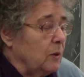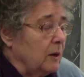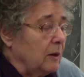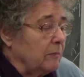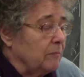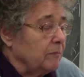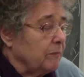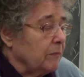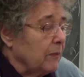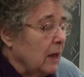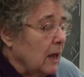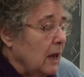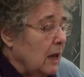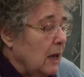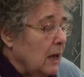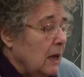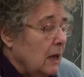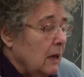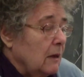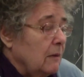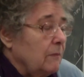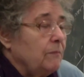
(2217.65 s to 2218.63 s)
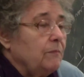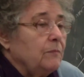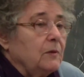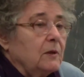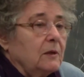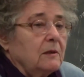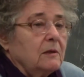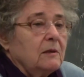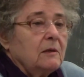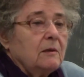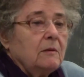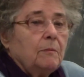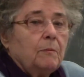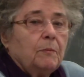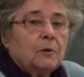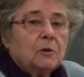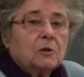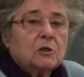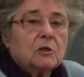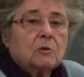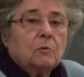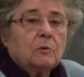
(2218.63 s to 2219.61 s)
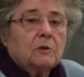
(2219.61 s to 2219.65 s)
Well, the
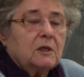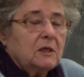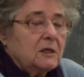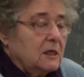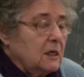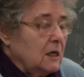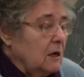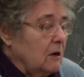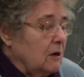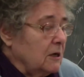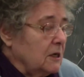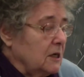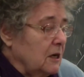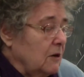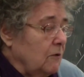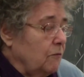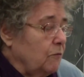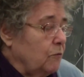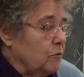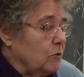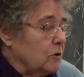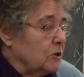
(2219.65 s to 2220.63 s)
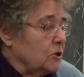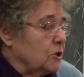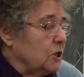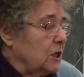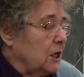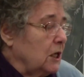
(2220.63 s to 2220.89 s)
person with the DRD4